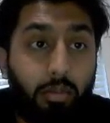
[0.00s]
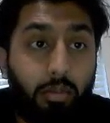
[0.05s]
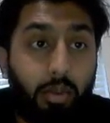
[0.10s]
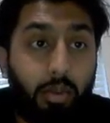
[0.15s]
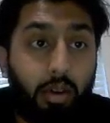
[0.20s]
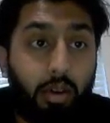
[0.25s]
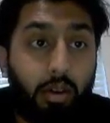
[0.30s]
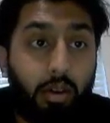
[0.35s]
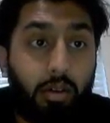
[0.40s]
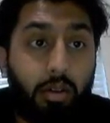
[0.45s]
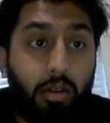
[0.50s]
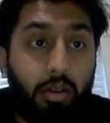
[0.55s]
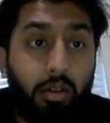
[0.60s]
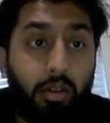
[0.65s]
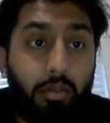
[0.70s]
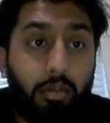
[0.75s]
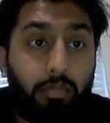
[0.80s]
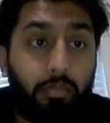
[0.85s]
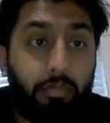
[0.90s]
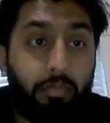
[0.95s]
about
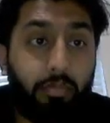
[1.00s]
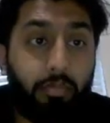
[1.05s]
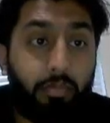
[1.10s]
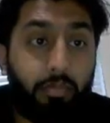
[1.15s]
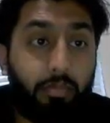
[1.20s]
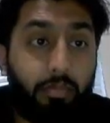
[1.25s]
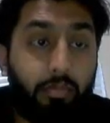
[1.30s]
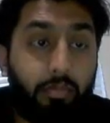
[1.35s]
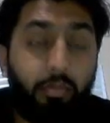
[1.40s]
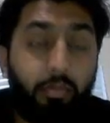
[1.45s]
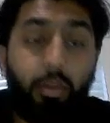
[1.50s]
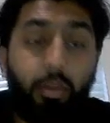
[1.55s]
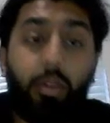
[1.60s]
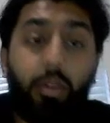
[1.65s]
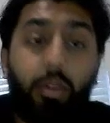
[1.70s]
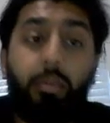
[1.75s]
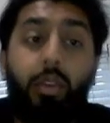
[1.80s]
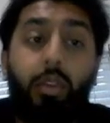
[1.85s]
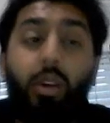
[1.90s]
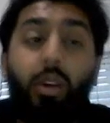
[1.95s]
it.
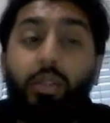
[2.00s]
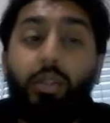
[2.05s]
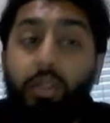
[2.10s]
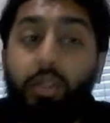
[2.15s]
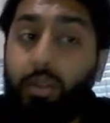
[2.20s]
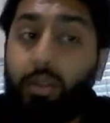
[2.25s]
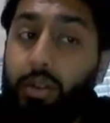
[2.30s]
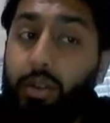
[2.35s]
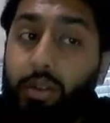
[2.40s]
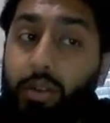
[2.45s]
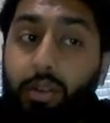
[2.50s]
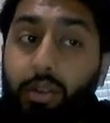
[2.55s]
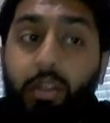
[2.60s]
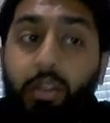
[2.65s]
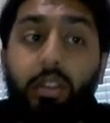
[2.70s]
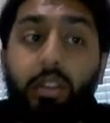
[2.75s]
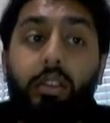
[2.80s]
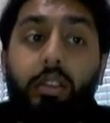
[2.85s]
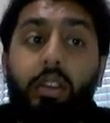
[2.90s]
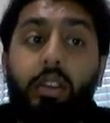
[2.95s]
And also, you
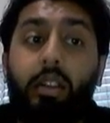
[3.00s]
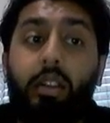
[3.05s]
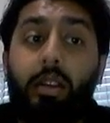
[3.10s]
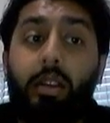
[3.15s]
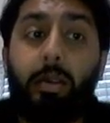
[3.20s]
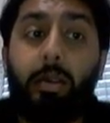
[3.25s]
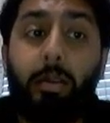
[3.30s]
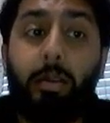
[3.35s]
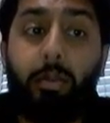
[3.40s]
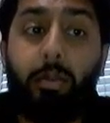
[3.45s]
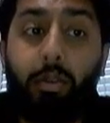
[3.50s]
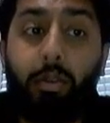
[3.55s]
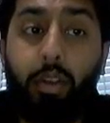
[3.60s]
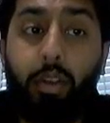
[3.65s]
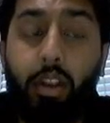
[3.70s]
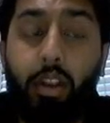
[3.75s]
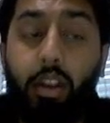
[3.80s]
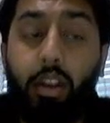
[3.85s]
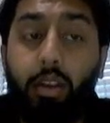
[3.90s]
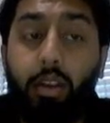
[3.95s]
could say that
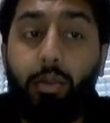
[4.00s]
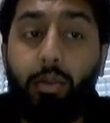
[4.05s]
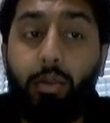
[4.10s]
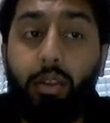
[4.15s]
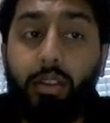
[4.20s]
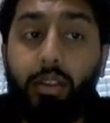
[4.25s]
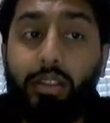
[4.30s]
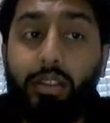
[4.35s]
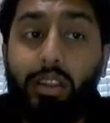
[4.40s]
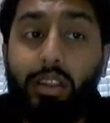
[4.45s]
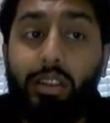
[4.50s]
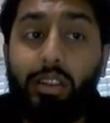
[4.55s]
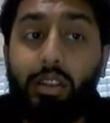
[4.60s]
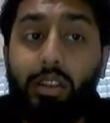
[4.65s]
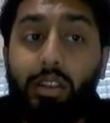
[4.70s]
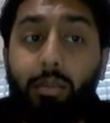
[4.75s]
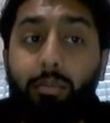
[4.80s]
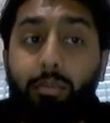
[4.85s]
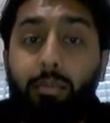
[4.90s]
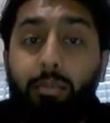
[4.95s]
right here when it states
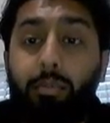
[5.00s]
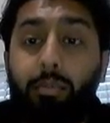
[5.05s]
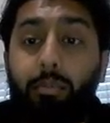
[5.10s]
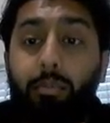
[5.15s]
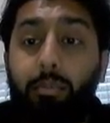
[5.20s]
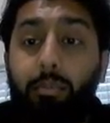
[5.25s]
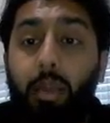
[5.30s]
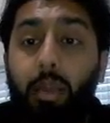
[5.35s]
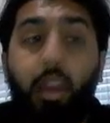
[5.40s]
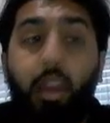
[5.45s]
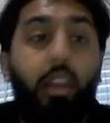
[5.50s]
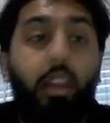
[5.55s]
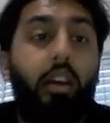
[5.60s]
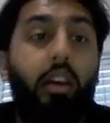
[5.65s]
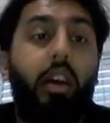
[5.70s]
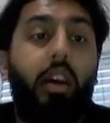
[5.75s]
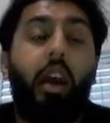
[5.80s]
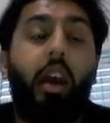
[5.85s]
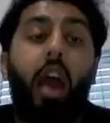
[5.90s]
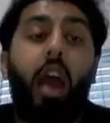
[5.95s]
that
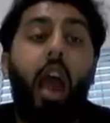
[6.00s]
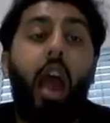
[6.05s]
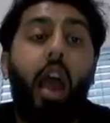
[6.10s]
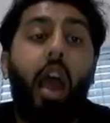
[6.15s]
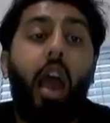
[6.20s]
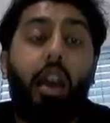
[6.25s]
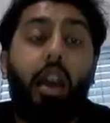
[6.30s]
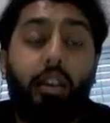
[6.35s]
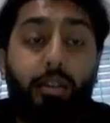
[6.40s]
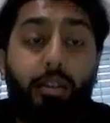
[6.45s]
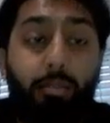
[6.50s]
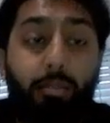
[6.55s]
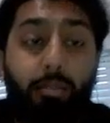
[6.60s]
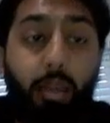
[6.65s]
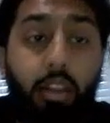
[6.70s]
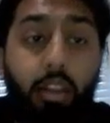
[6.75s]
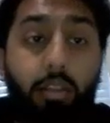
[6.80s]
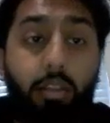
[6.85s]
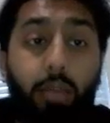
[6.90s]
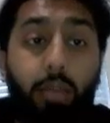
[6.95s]
beta acts
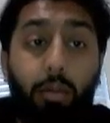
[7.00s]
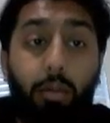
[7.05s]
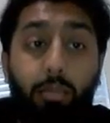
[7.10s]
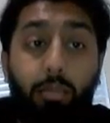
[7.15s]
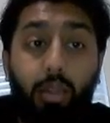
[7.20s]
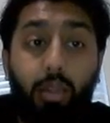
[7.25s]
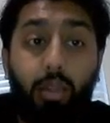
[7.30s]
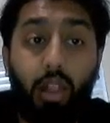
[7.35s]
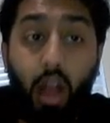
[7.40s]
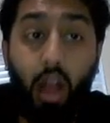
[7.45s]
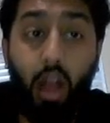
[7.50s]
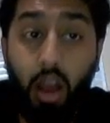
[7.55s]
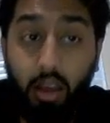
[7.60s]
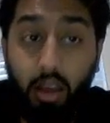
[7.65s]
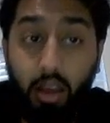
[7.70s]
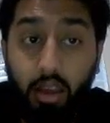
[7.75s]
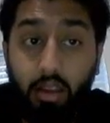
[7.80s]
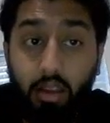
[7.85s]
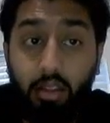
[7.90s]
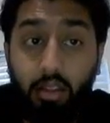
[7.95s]
mainly by
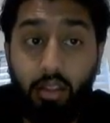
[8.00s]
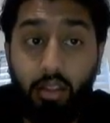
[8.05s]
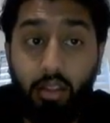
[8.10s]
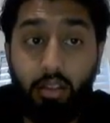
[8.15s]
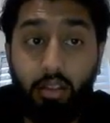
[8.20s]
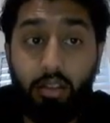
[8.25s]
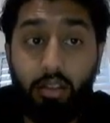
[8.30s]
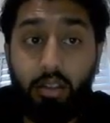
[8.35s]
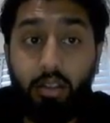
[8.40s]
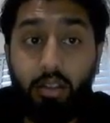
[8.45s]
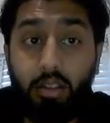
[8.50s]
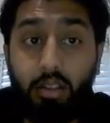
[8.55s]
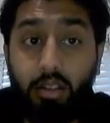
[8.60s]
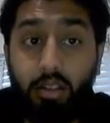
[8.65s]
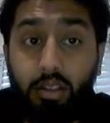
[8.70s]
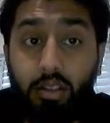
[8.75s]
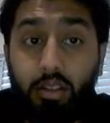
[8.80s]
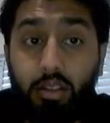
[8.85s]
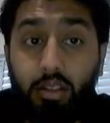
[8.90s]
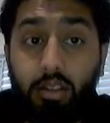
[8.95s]
blocking the
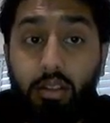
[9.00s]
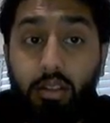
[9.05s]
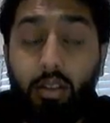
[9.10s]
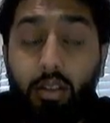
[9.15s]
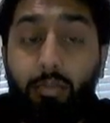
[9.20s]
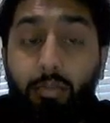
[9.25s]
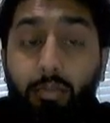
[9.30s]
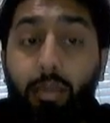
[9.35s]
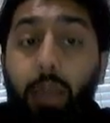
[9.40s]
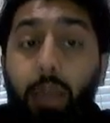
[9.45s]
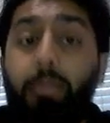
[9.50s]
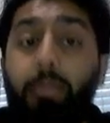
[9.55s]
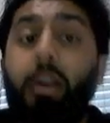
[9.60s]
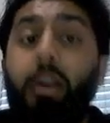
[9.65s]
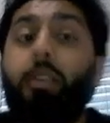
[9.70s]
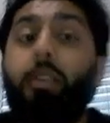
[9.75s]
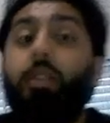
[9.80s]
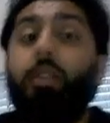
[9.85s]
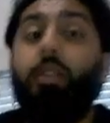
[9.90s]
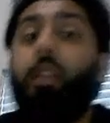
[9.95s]
synthesis of
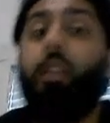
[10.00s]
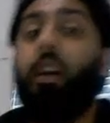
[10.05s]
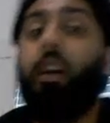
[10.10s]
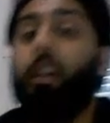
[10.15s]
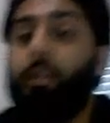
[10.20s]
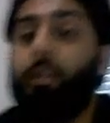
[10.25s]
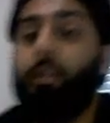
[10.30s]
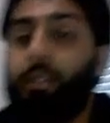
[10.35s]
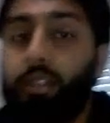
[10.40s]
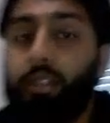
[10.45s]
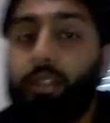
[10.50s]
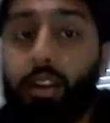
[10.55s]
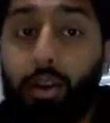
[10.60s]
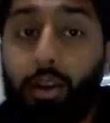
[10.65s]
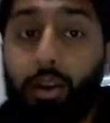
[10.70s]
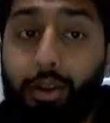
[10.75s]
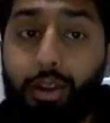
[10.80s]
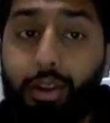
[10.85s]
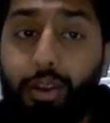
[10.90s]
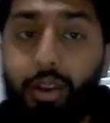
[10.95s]
peptidoglycan, which I stated
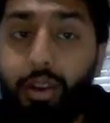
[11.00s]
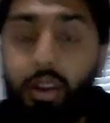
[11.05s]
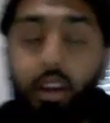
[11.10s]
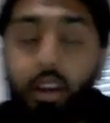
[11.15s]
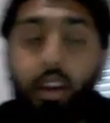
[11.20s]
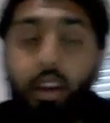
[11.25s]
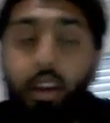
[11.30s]
earlier,